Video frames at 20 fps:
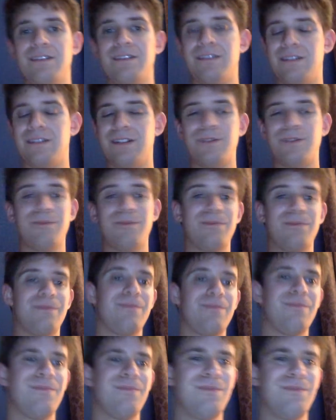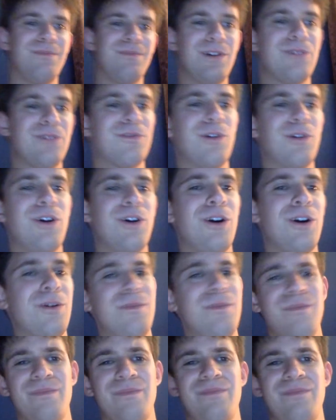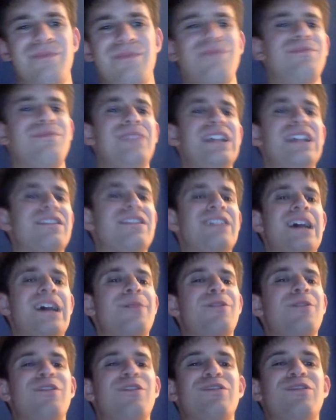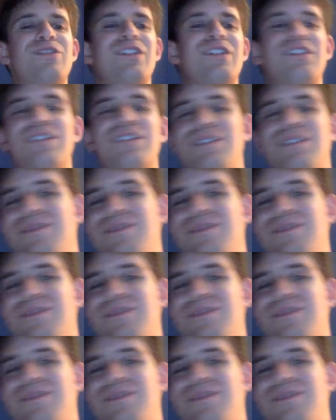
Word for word: So overall, this segment was just